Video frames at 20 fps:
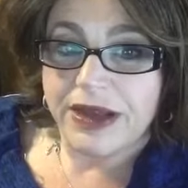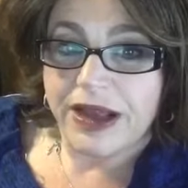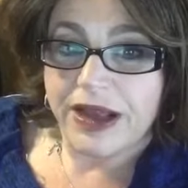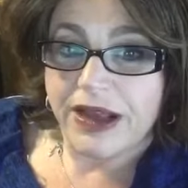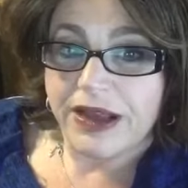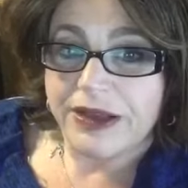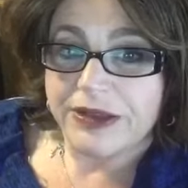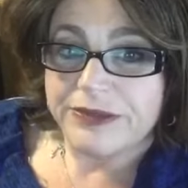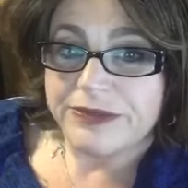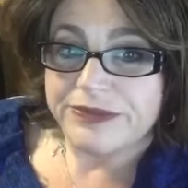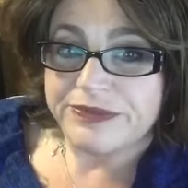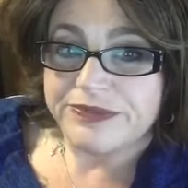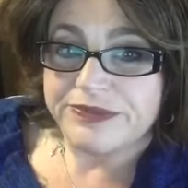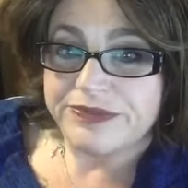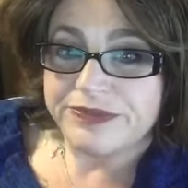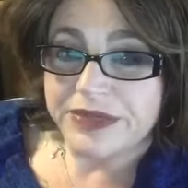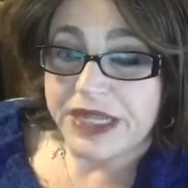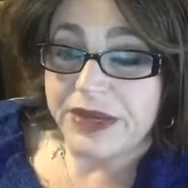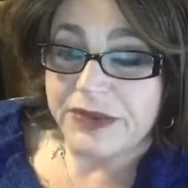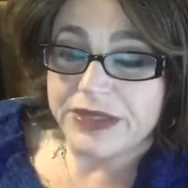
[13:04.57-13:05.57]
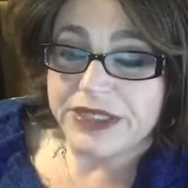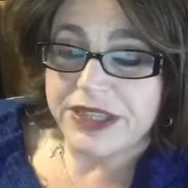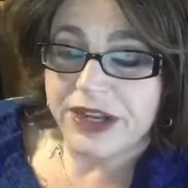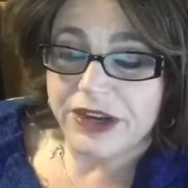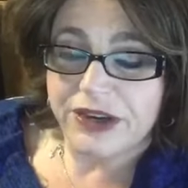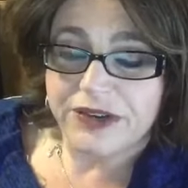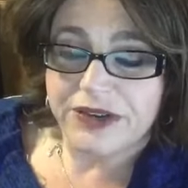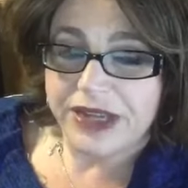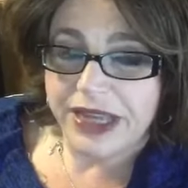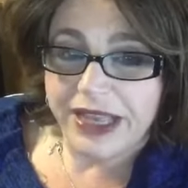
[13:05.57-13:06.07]
I was
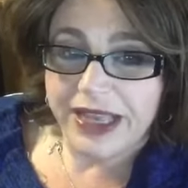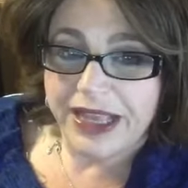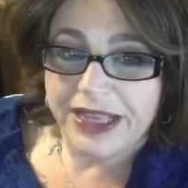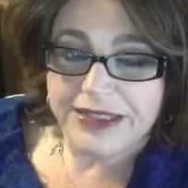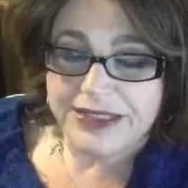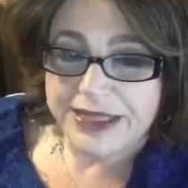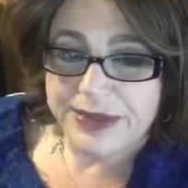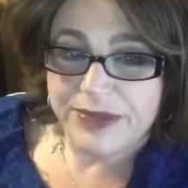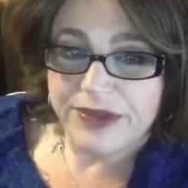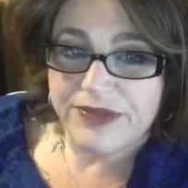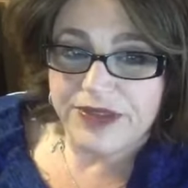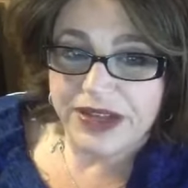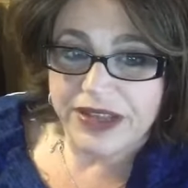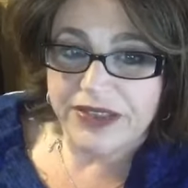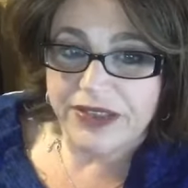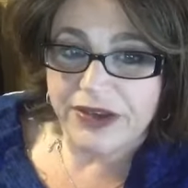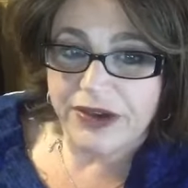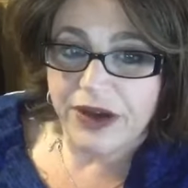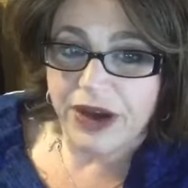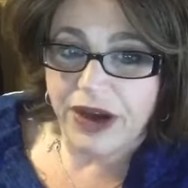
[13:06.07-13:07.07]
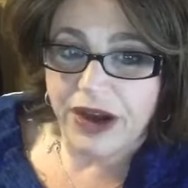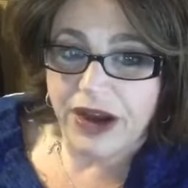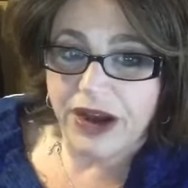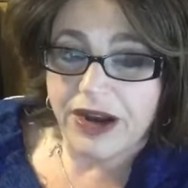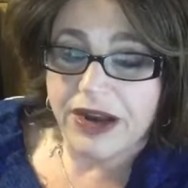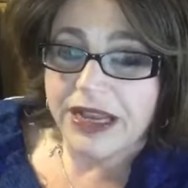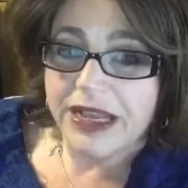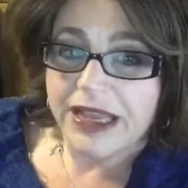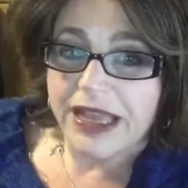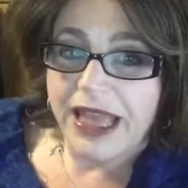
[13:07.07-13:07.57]
hungry. I ate some of it in the car.